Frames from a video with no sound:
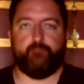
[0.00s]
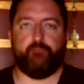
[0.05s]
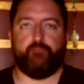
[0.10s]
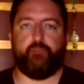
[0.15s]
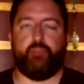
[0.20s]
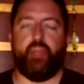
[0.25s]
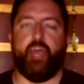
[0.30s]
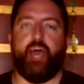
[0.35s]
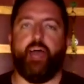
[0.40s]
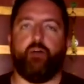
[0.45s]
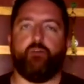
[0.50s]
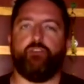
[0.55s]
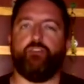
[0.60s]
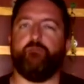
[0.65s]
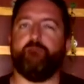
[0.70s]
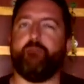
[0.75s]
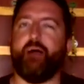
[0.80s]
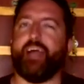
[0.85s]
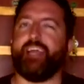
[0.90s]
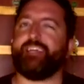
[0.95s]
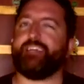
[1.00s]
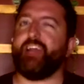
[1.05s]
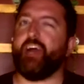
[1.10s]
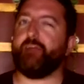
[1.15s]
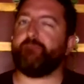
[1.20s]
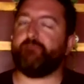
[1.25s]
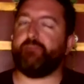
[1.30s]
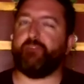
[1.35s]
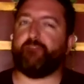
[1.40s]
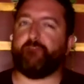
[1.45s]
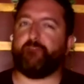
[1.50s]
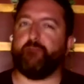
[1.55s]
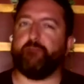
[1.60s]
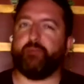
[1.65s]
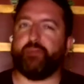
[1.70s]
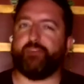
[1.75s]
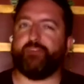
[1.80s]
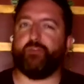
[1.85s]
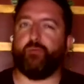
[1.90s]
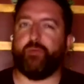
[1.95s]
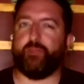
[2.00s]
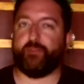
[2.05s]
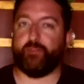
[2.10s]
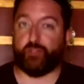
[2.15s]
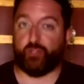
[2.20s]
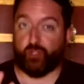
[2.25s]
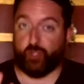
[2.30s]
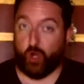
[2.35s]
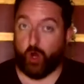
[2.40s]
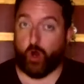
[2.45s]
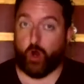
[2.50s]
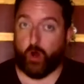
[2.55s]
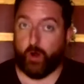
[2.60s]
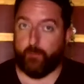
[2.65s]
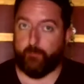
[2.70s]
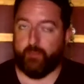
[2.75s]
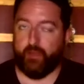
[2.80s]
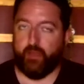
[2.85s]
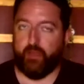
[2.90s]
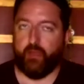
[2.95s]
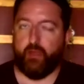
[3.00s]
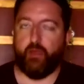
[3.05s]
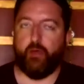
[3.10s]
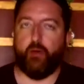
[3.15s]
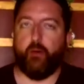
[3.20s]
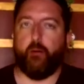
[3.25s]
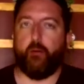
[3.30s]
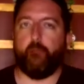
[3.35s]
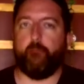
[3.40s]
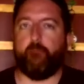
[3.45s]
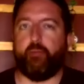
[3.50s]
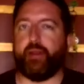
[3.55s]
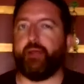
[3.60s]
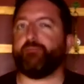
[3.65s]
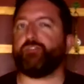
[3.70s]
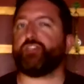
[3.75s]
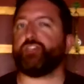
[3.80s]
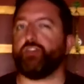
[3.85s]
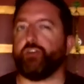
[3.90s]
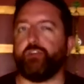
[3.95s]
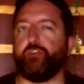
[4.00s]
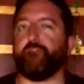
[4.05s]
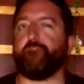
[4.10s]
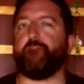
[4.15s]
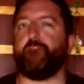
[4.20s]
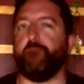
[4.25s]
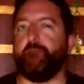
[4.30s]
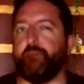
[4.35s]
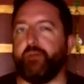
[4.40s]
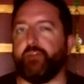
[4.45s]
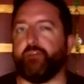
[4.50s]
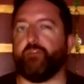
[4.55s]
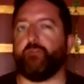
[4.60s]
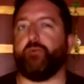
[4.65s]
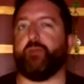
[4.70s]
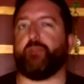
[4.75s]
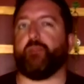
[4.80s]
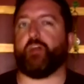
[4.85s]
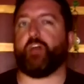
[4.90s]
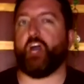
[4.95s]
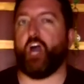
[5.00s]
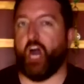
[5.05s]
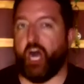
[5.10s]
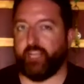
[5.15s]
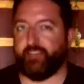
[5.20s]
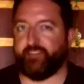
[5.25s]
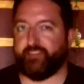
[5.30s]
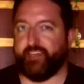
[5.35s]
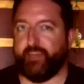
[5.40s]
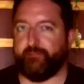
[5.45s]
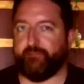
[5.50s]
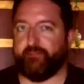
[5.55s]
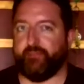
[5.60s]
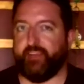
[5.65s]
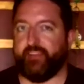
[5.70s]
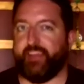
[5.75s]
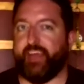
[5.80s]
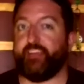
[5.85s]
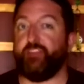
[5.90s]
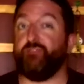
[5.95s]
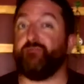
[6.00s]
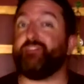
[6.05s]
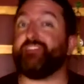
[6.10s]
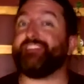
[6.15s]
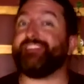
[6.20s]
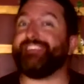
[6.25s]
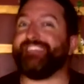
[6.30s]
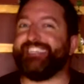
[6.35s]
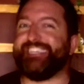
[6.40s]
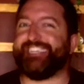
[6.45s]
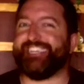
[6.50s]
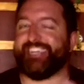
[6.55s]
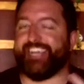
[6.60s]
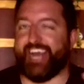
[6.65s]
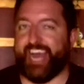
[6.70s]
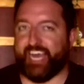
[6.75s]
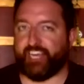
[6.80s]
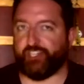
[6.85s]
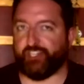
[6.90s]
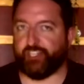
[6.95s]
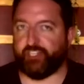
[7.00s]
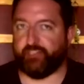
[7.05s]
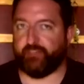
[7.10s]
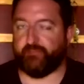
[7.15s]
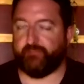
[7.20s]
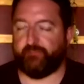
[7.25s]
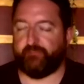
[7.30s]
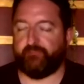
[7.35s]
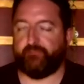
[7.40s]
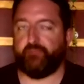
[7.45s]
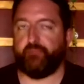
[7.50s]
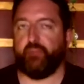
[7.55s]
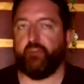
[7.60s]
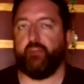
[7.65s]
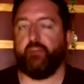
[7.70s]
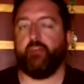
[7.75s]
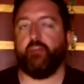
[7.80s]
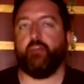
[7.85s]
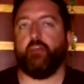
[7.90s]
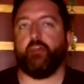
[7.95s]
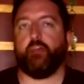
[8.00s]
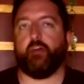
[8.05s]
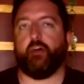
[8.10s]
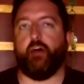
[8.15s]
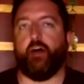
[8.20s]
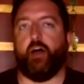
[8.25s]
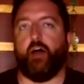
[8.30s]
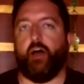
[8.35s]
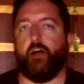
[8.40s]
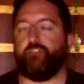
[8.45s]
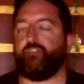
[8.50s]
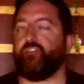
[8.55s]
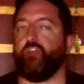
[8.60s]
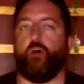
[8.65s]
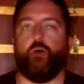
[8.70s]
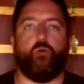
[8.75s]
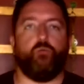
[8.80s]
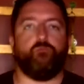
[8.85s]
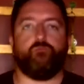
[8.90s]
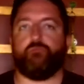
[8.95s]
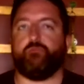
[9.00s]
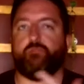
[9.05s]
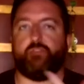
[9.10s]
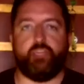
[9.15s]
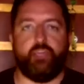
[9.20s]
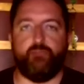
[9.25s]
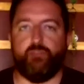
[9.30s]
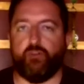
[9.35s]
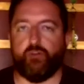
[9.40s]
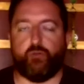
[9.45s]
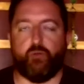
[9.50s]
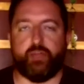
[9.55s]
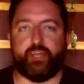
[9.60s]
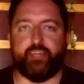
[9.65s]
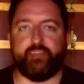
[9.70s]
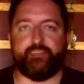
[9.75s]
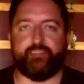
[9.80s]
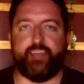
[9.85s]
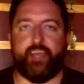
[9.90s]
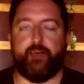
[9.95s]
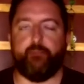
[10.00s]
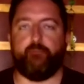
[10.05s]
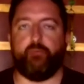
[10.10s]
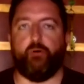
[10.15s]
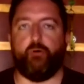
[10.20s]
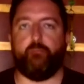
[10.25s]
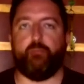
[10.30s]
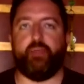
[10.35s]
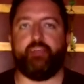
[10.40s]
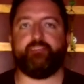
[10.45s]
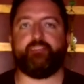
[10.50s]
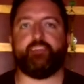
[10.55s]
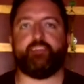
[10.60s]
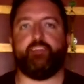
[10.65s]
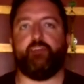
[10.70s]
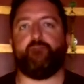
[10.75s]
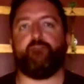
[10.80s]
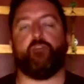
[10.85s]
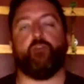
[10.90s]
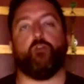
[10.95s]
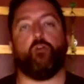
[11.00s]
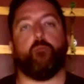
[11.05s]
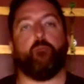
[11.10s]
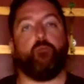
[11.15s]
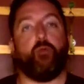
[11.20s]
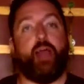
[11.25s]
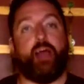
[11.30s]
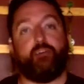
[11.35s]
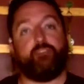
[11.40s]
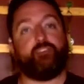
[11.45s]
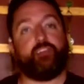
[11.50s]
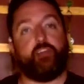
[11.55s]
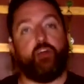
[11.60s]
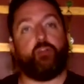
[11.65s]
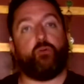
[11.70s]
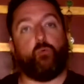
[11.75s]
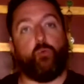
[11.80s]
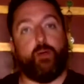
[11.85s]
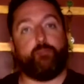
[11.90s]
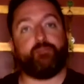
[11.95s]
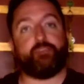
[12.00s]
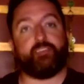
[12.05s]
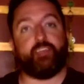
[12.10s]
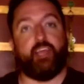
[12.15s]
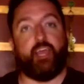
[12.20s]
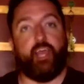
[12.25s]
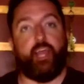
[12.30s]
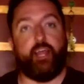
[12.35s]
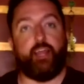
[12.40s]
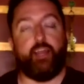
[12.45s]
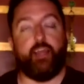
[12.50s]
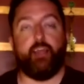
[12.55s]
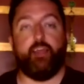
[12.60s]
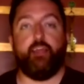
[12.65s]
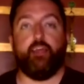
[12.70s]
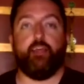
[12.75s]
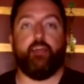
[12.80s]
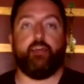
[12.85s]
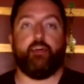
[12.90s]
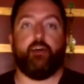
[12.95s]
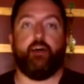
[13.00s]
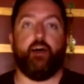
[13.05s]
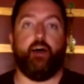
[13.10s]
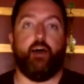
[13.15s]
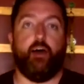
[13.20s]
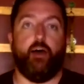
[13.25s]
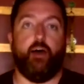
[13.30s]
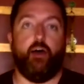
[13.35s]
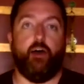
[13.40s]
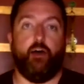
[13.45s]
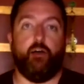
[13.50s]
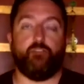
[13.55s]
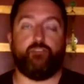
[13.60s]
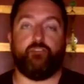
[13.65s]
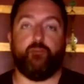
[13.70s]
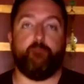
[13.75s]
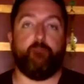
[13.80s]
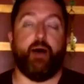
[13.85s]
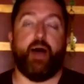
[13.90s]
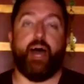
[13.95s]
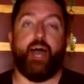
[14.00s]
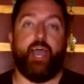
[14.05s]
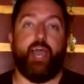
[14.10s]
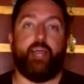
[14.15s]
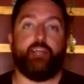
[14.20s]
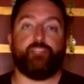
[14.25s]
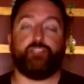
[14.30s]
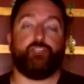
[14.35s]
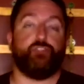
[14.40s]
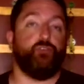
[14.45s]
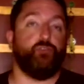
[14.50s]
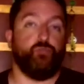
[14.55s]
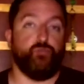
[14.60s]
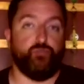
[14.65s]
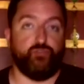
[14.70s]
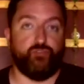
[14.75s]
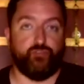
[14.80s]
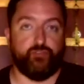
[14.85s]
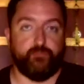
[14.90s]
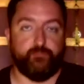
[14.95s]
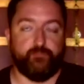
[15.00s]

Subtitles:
Now, you might not be familiar with the term, but I'm sure you're familiar with the concept and that you've seen it in action. So to give you a quick example, basically if you're browsing on a website to buy shoes,